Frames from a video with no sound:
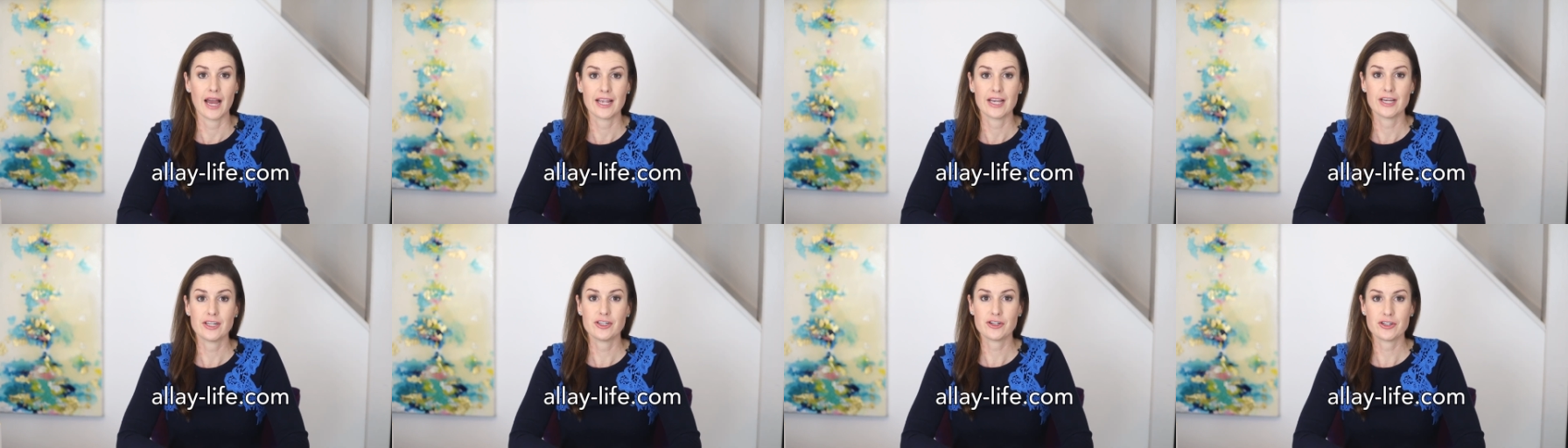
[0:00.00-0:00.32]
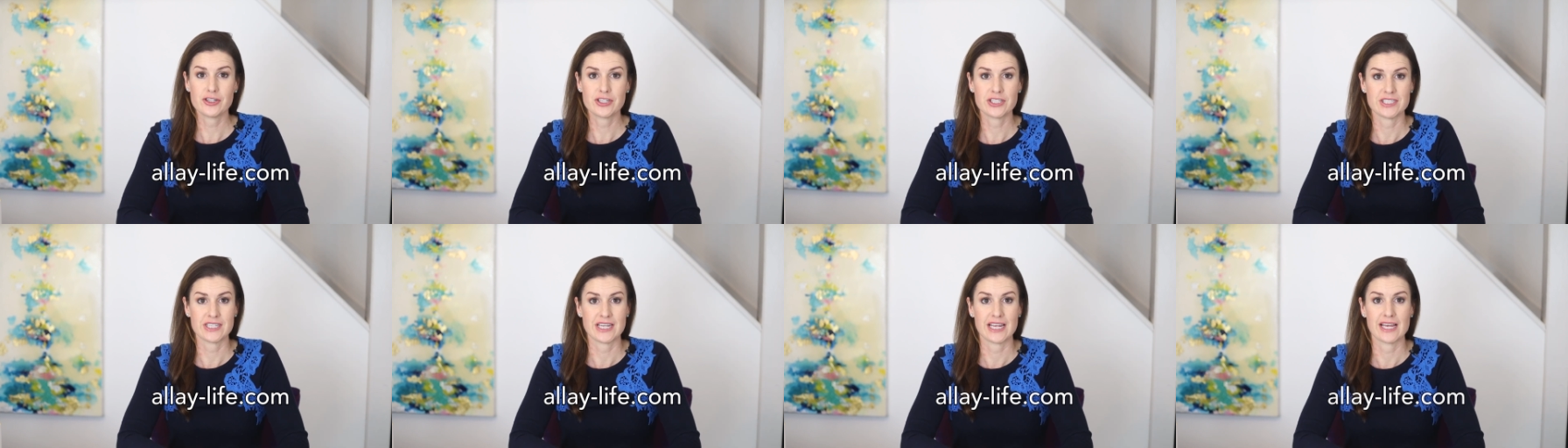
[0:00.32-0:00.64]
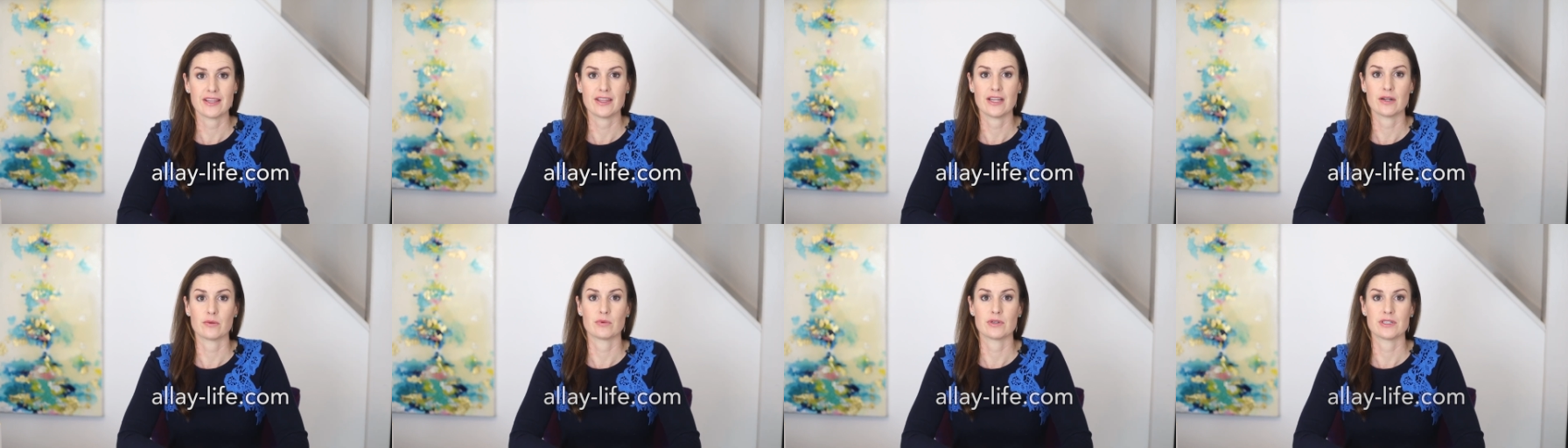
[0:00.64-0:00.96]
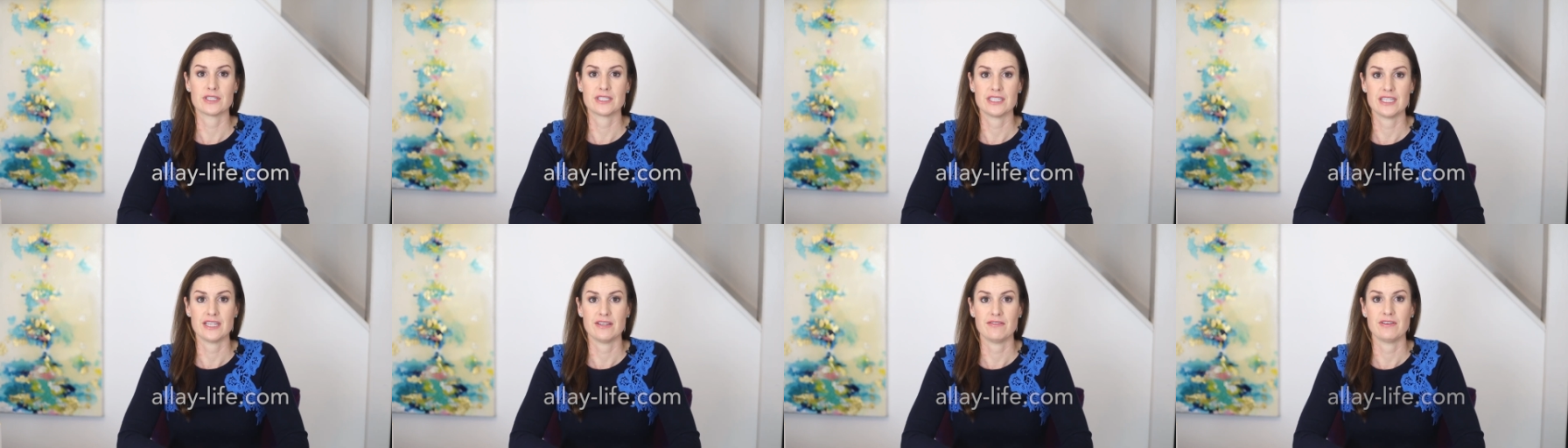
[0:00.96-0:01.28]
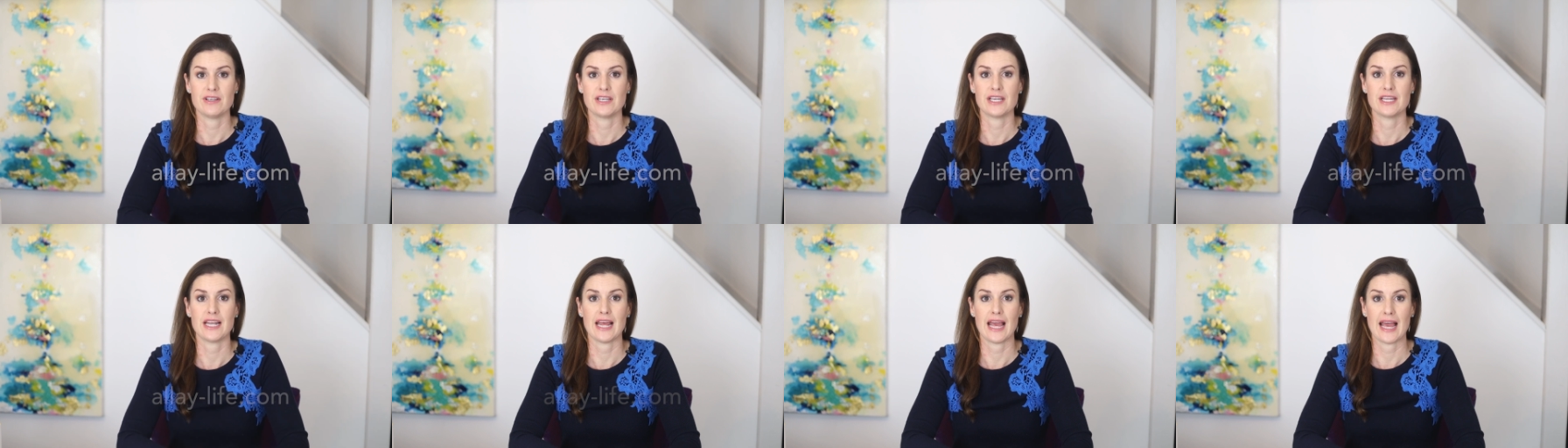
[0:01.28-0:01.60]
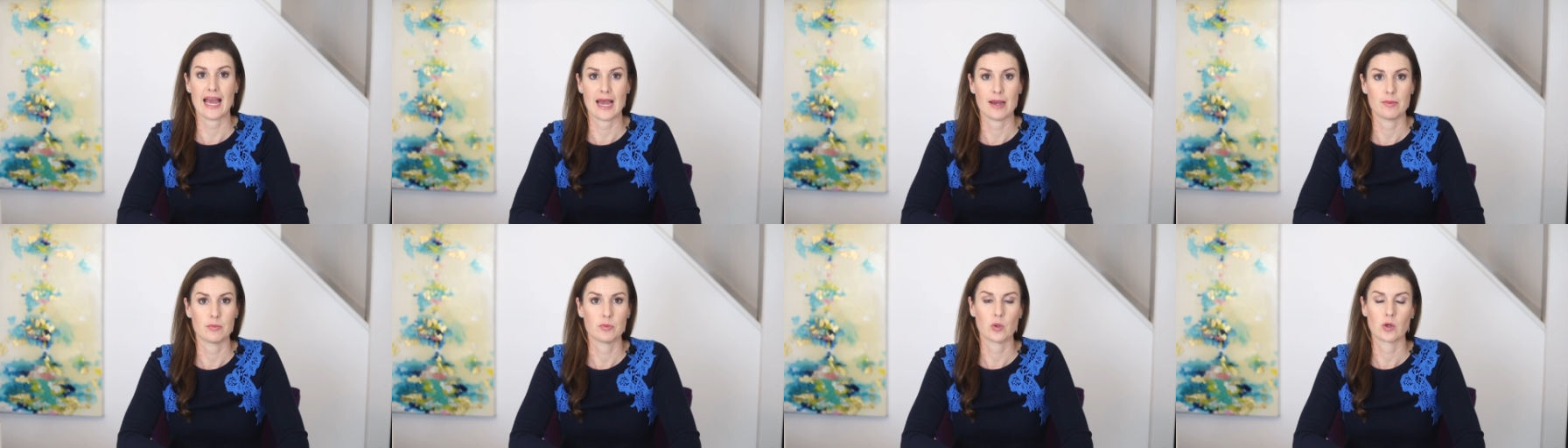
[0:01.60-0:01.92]
I understand that receiving an
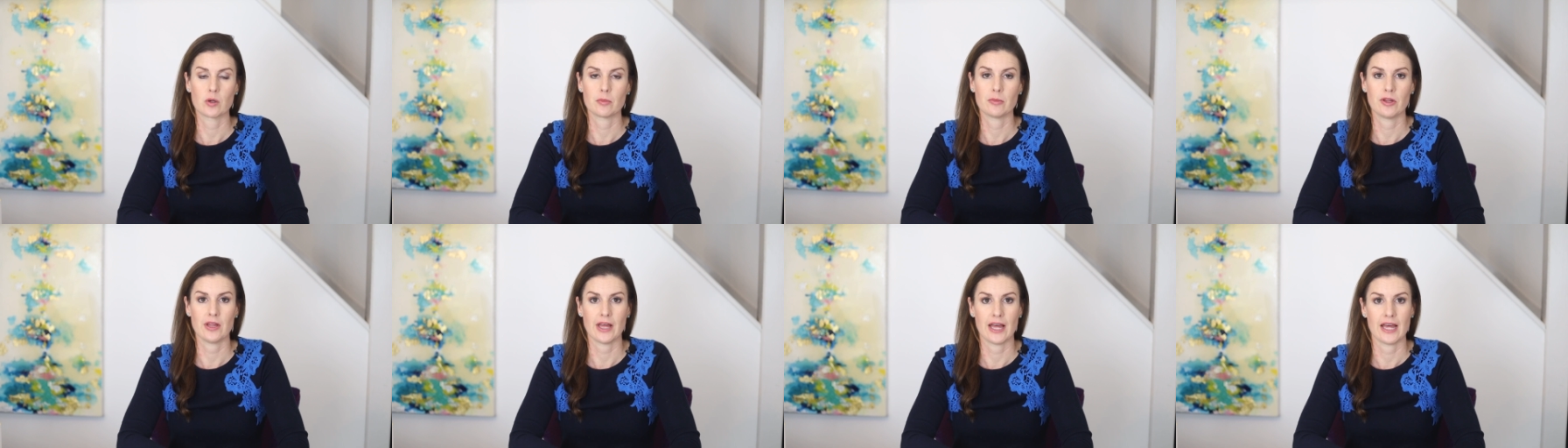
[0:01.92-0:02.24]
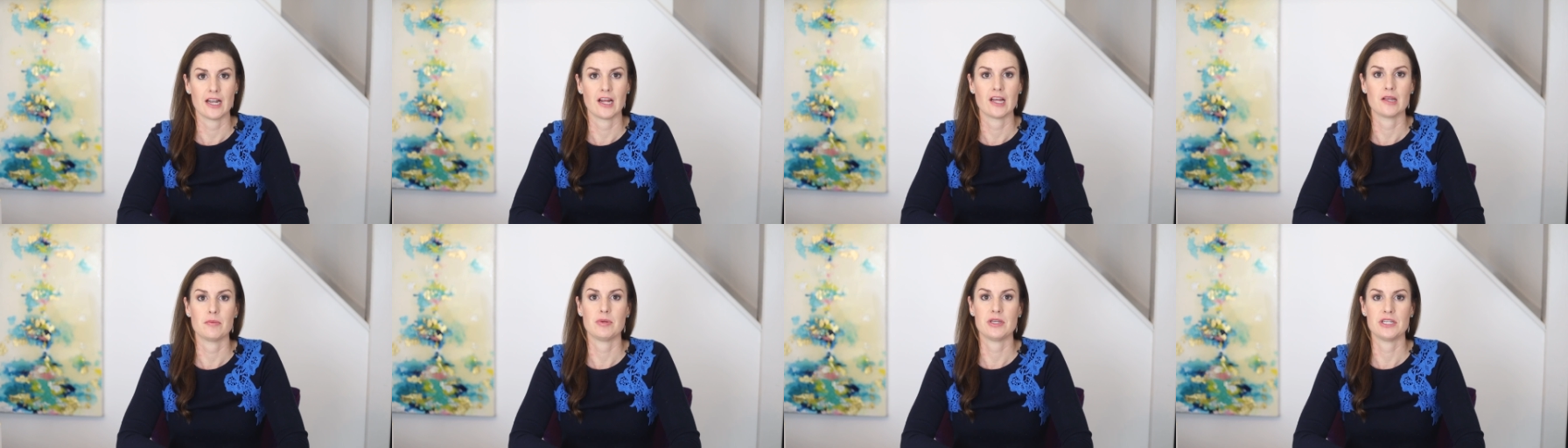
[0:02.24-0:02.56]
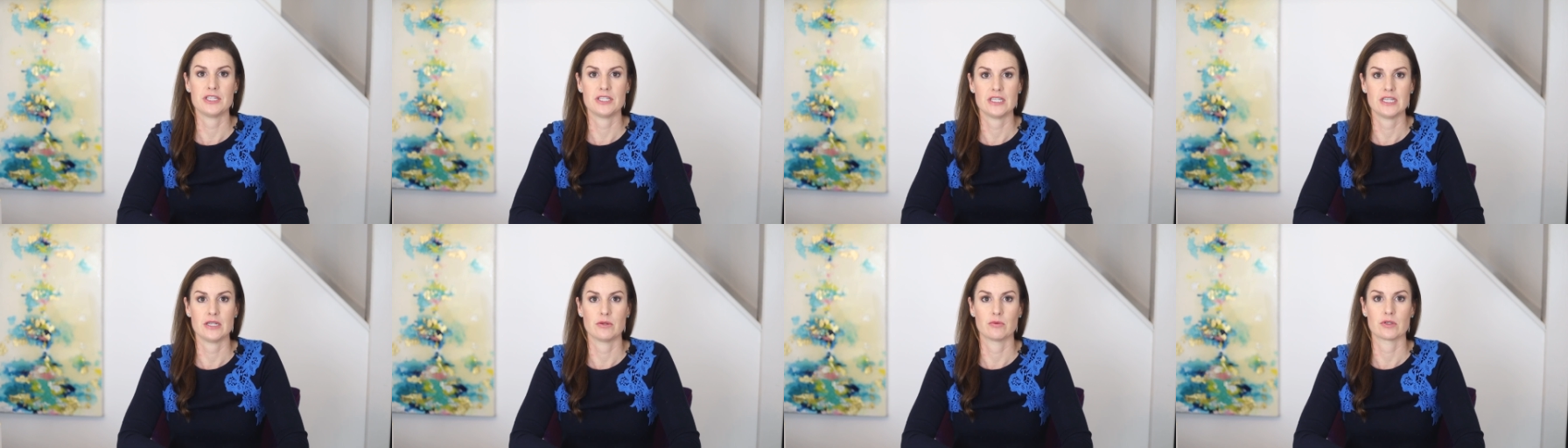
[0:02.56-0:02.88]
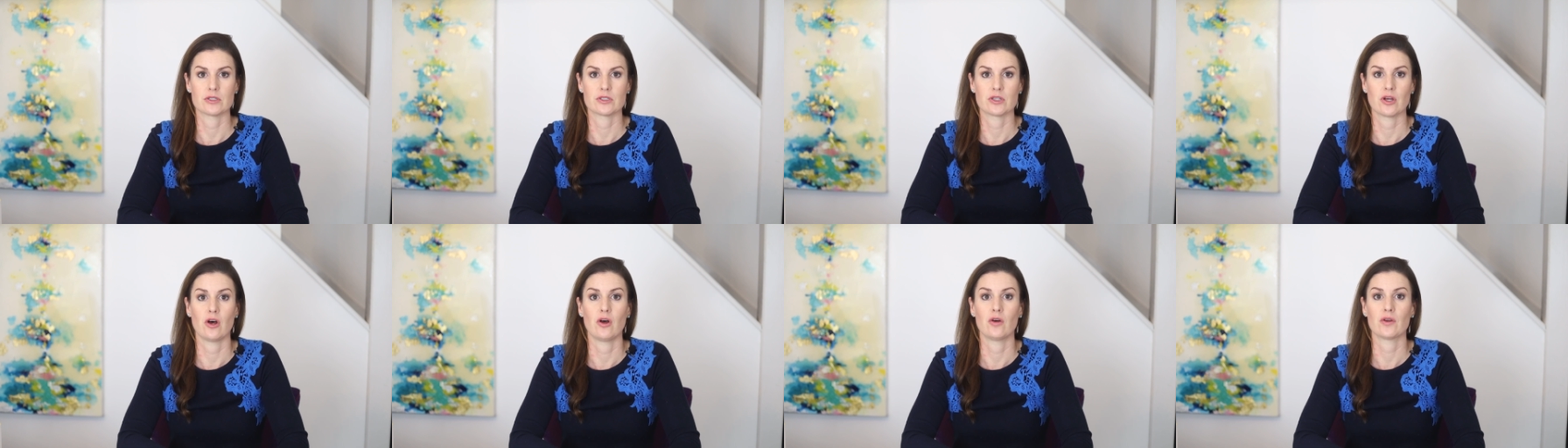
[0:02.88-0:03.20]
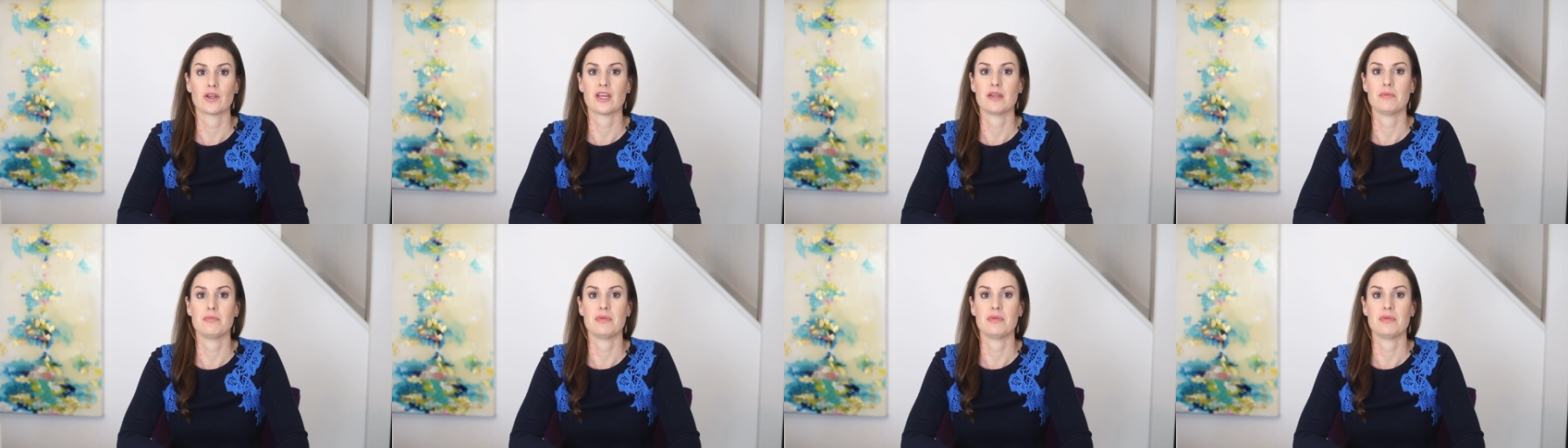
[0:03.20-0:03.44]
abnormal NIPT result